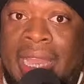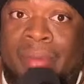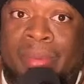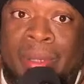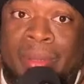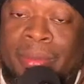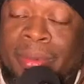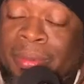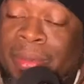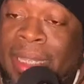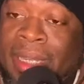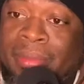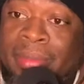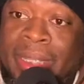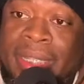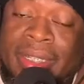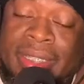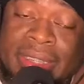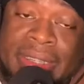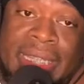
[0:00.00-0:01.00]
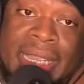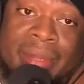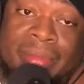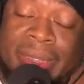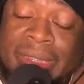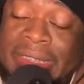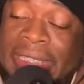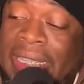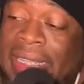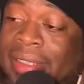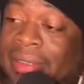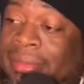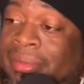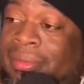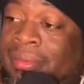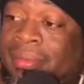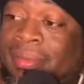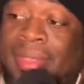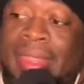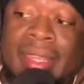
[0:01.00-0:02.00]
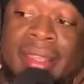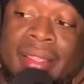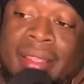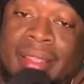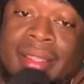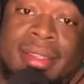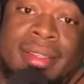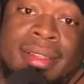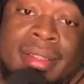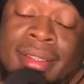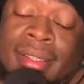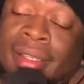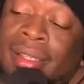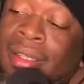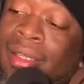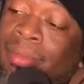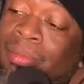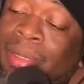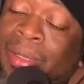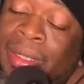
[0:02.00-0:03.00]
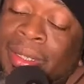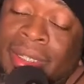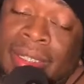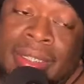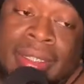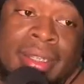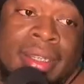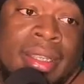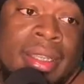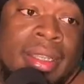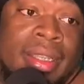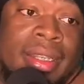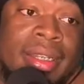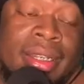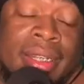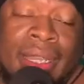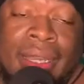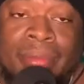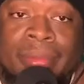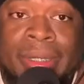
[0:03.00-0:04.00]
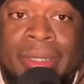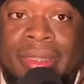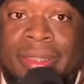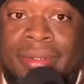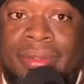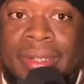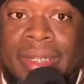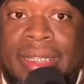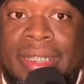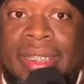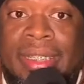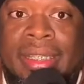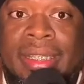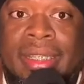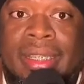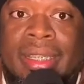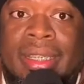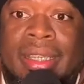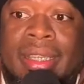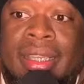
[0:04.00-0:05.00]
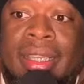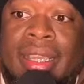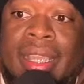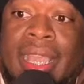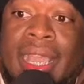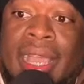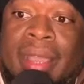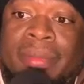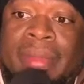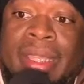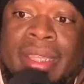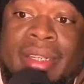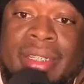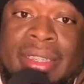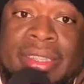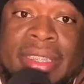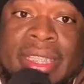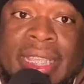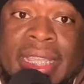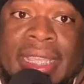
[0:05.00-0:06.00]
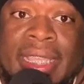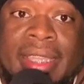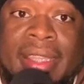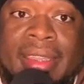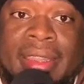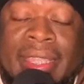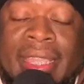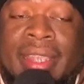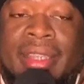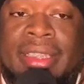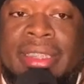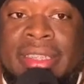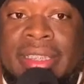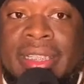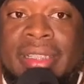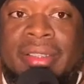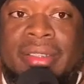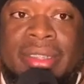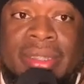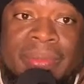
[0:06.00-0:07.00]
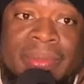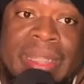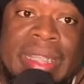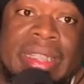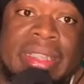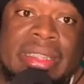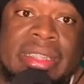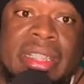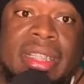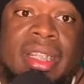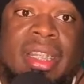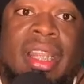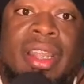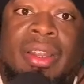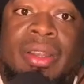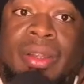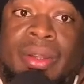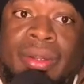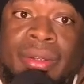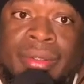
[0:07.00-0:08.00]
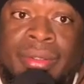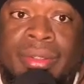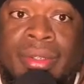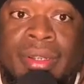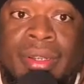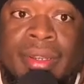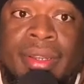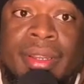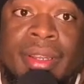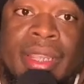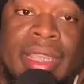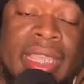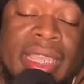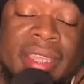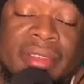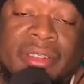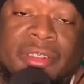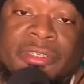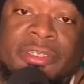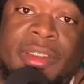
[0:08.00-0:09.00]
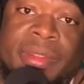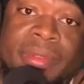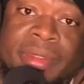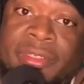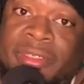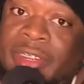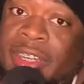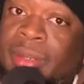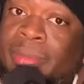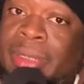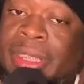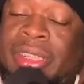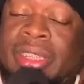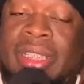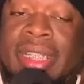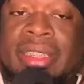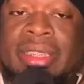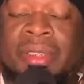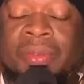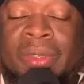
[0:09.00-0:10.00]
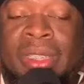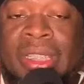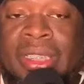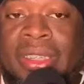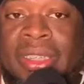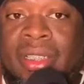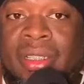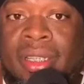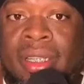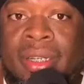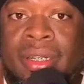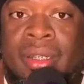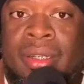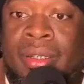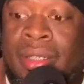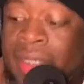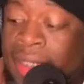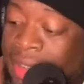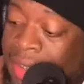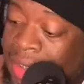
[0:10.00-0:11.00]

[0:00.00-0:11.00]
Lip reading: of people about to be under cyber attack. But number three, I'm here to say there are still some things to learn, even from the verbiage. There's some things to learn,